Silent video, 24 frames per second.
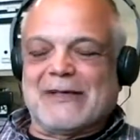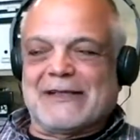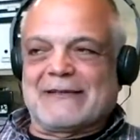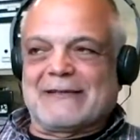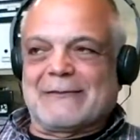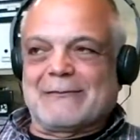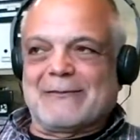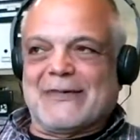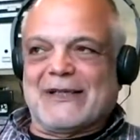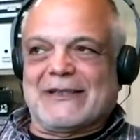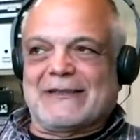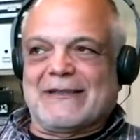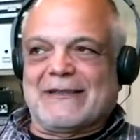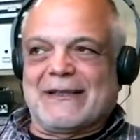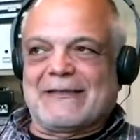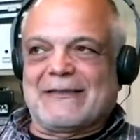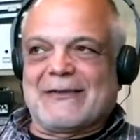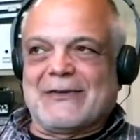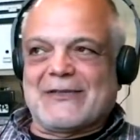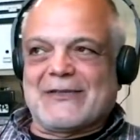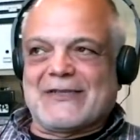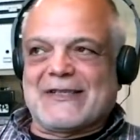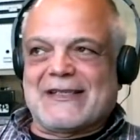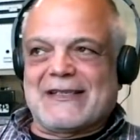But
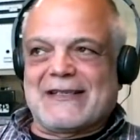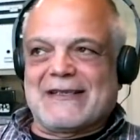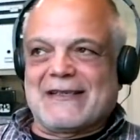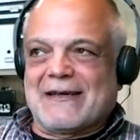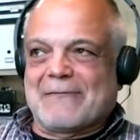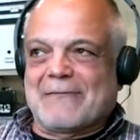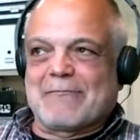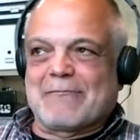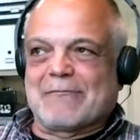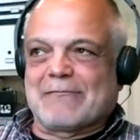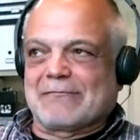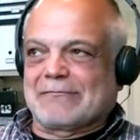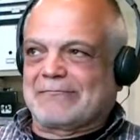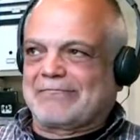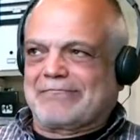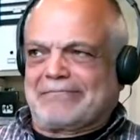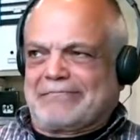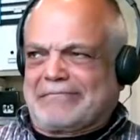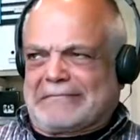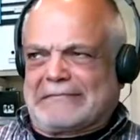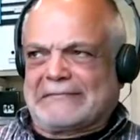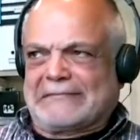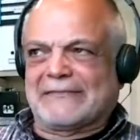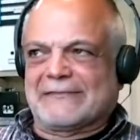I don't see them.
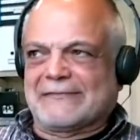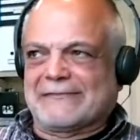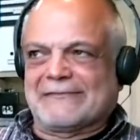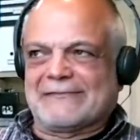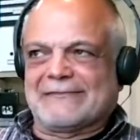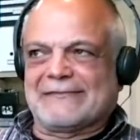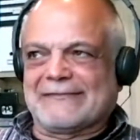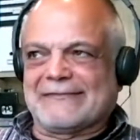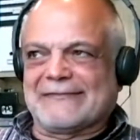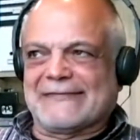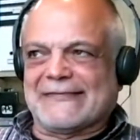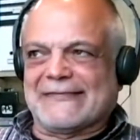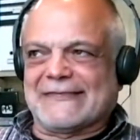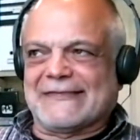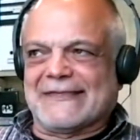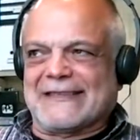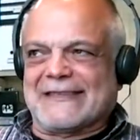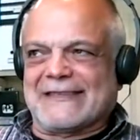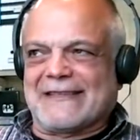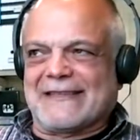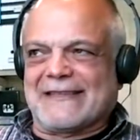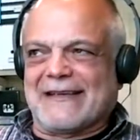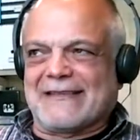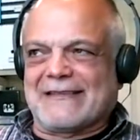
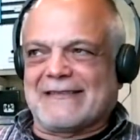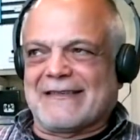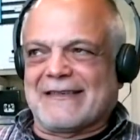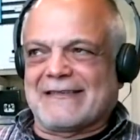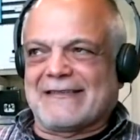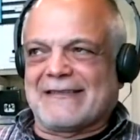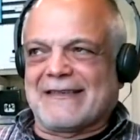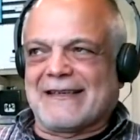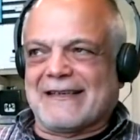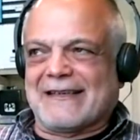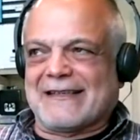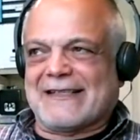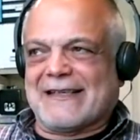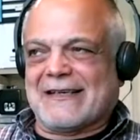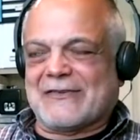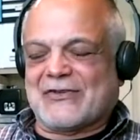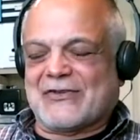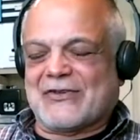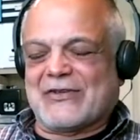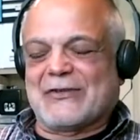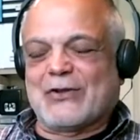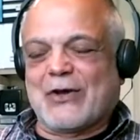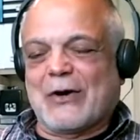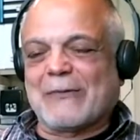They are
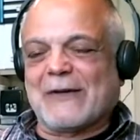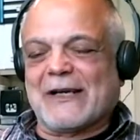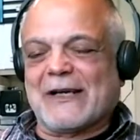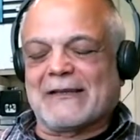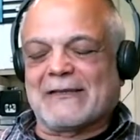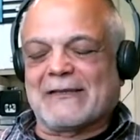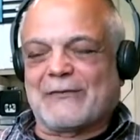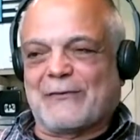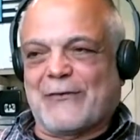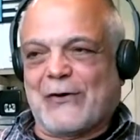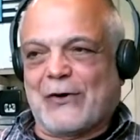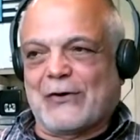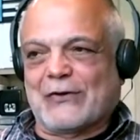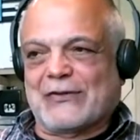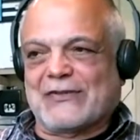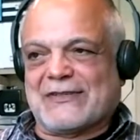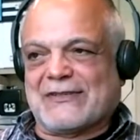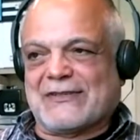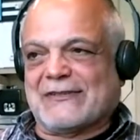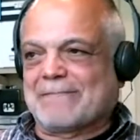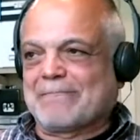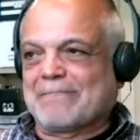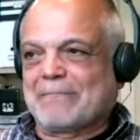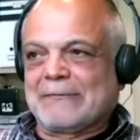such a dominant
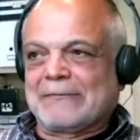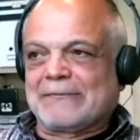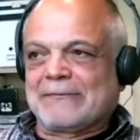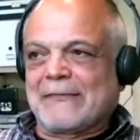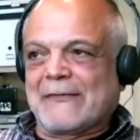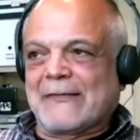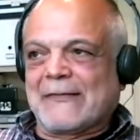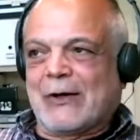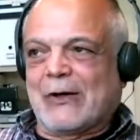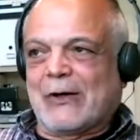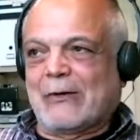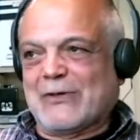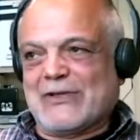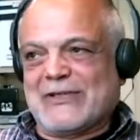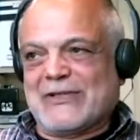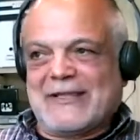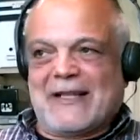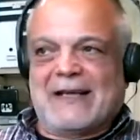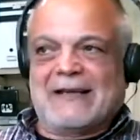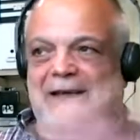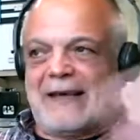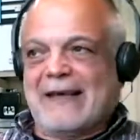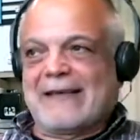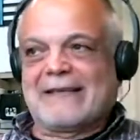force,
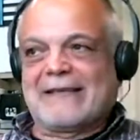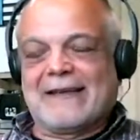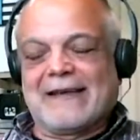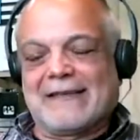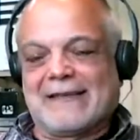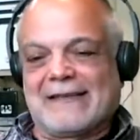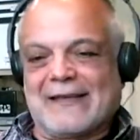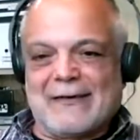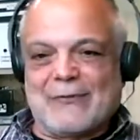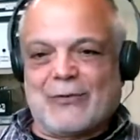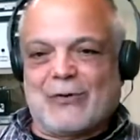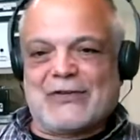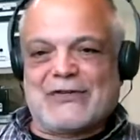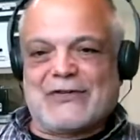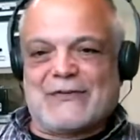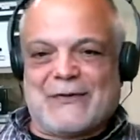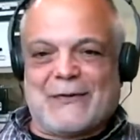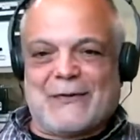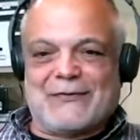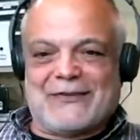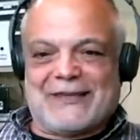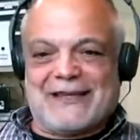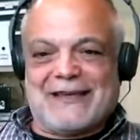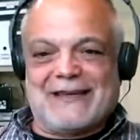almost like AT&T
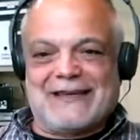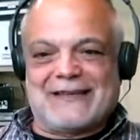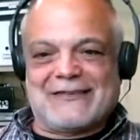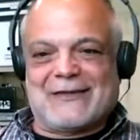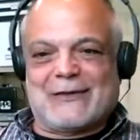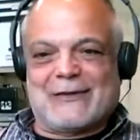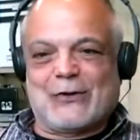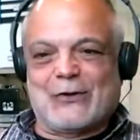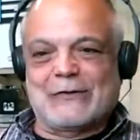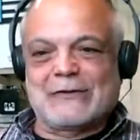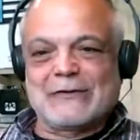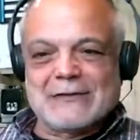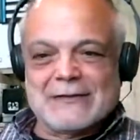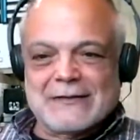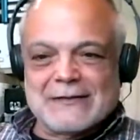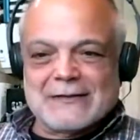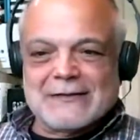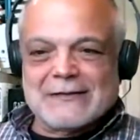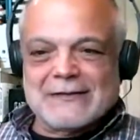was 50 years ago.